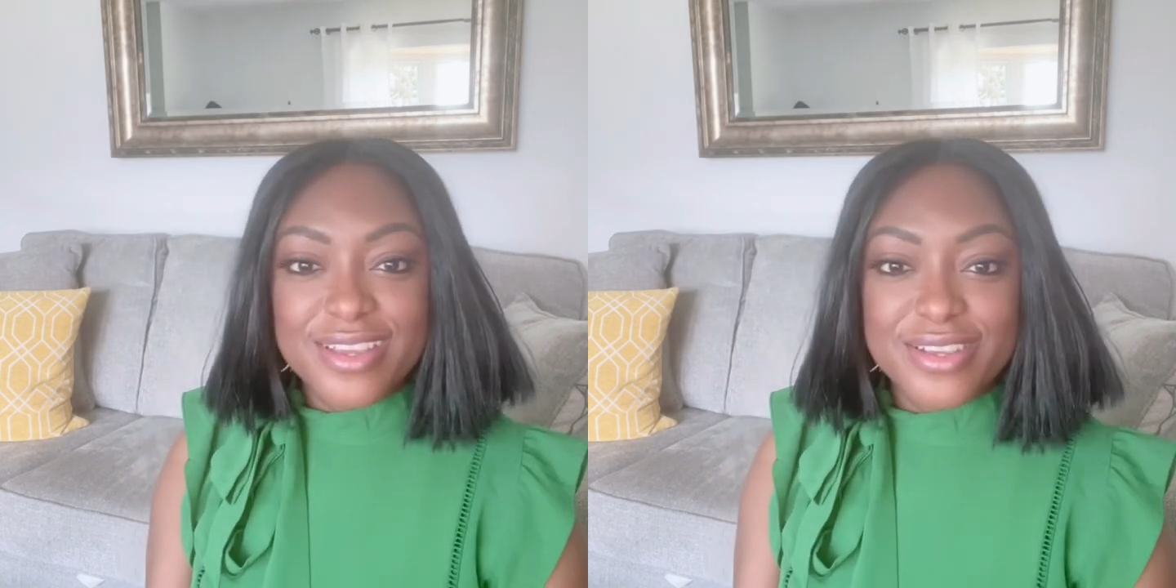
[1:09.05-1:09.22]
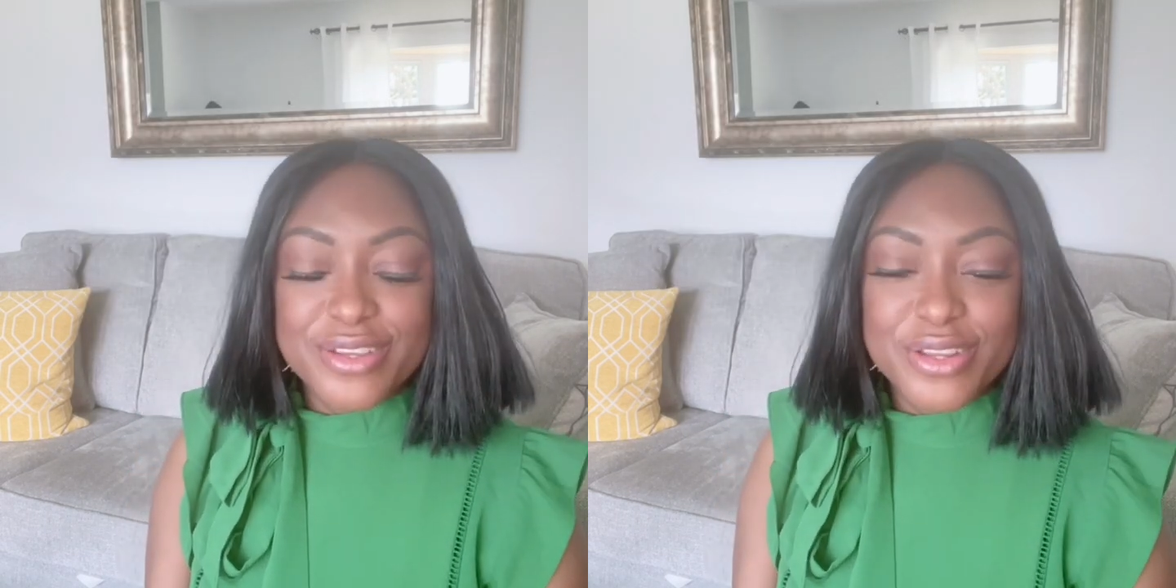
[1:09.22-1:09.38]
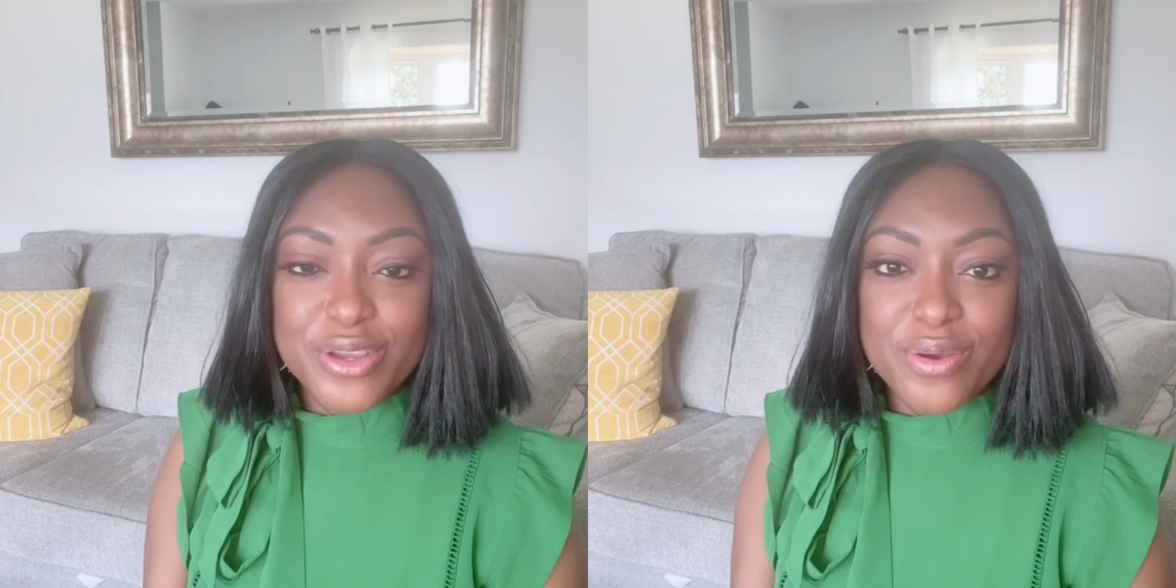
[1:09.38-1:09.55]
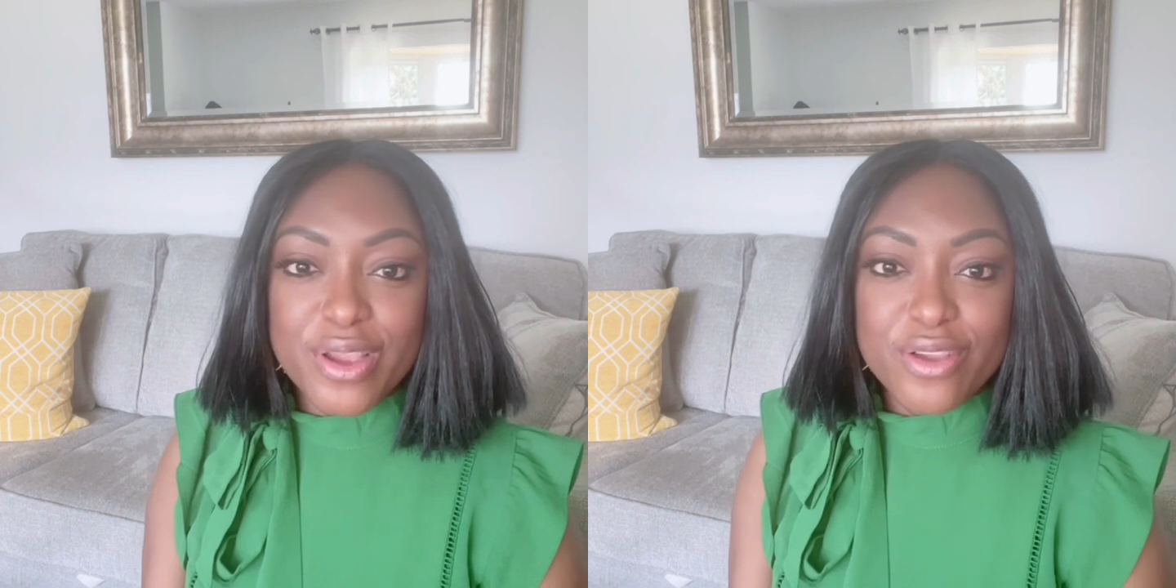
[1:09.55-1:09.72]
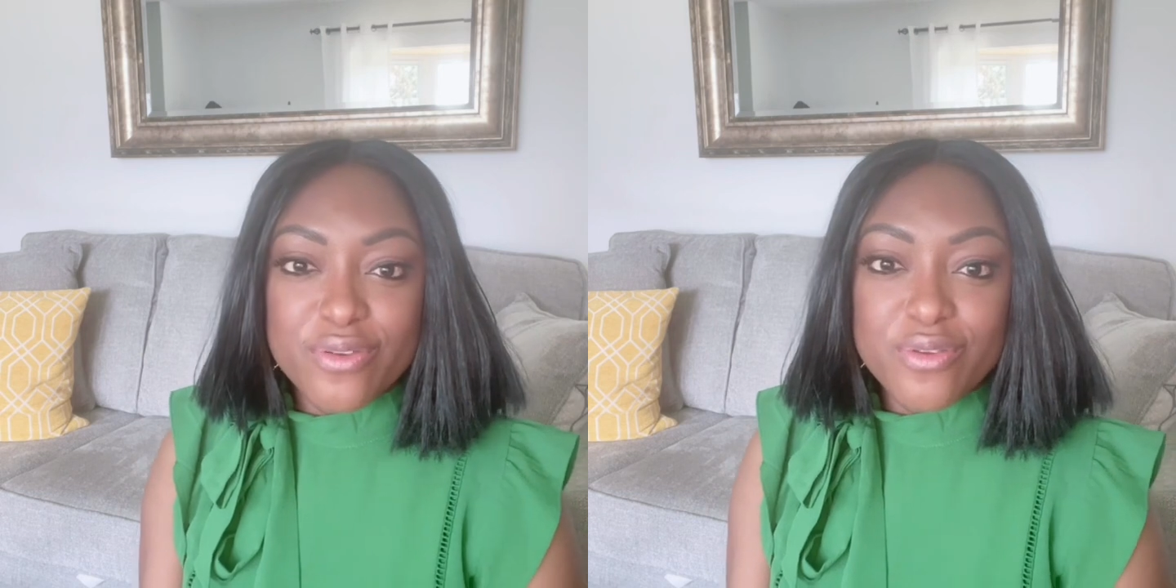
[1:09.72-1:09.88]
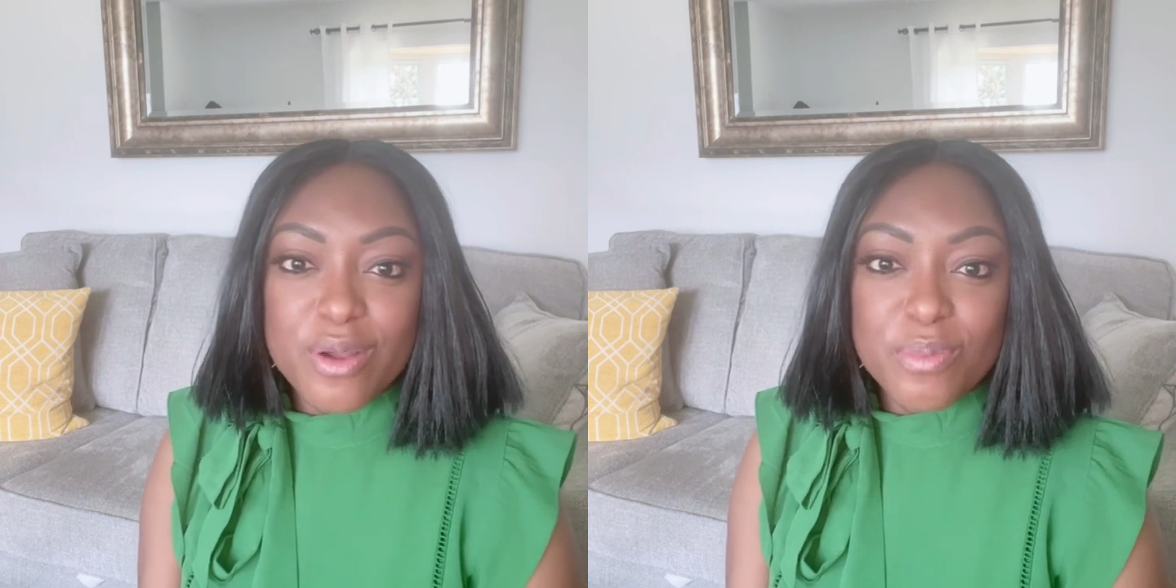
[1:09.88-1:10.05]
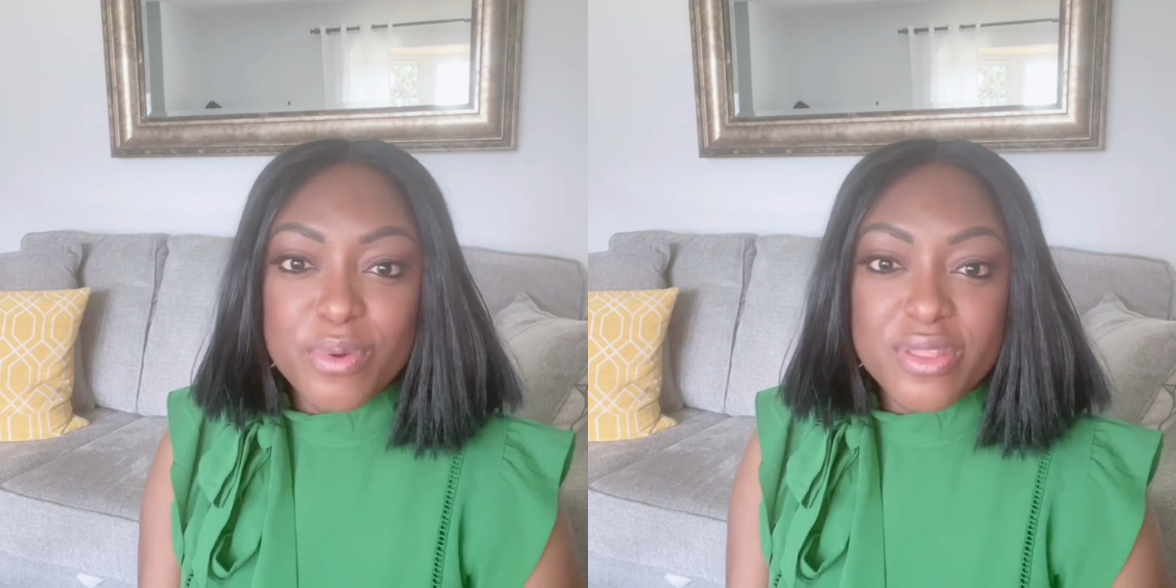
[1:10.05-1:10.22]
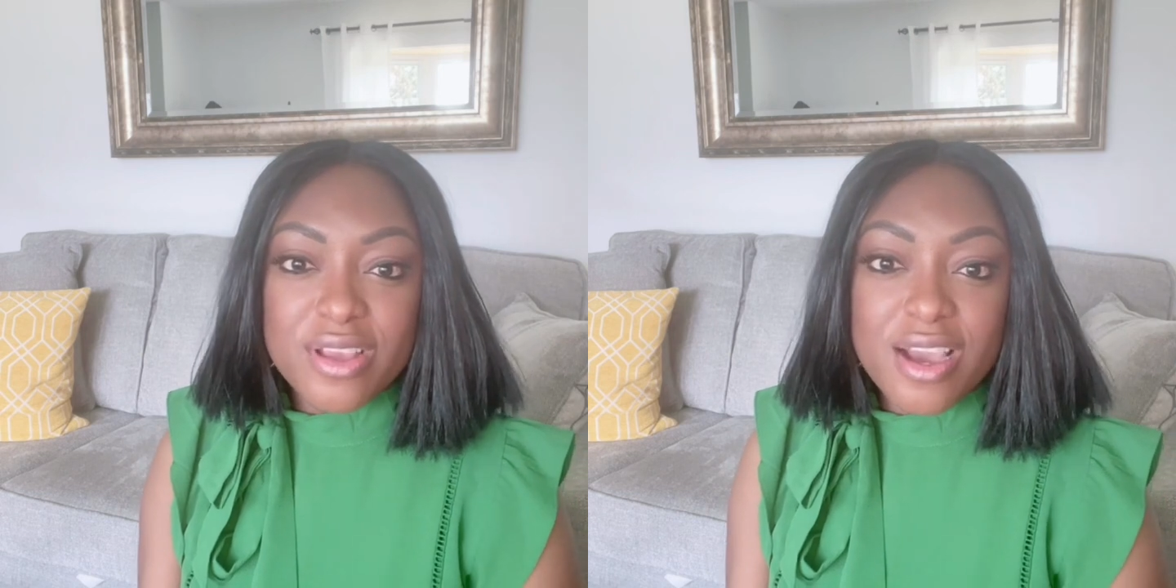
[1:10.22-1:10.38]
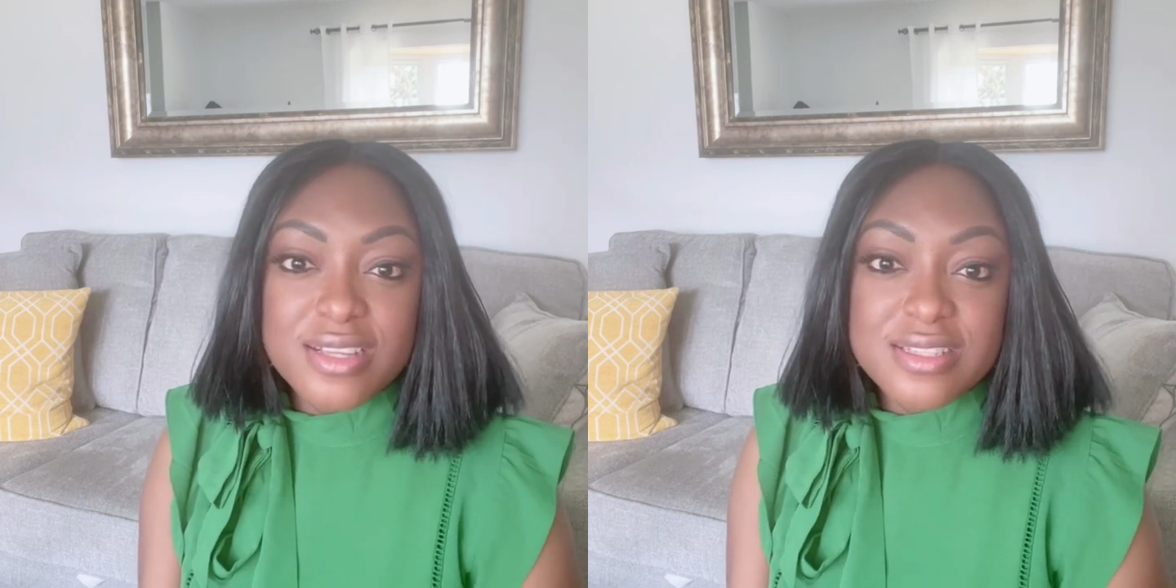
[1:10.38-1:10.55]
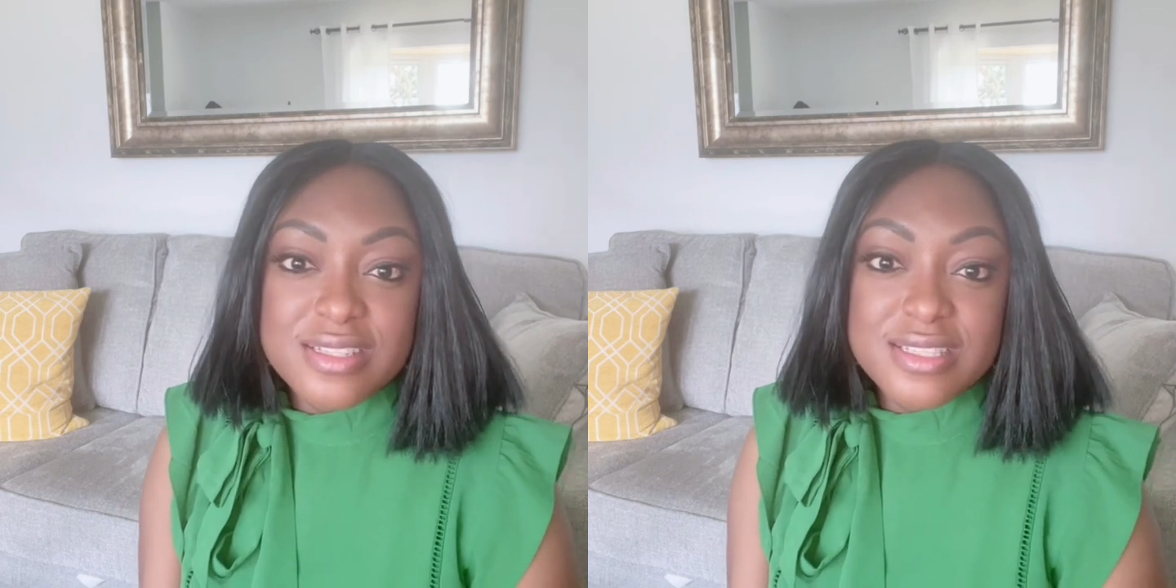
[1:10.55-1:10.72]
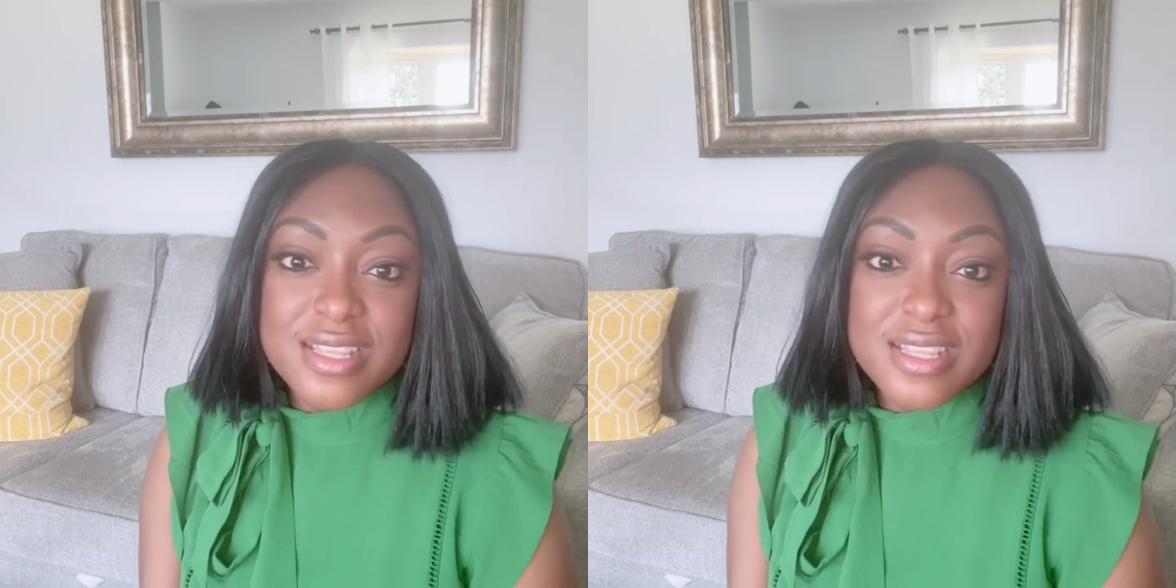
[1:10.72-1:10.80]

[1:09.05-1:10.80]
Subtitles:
You know, I grew up with cousins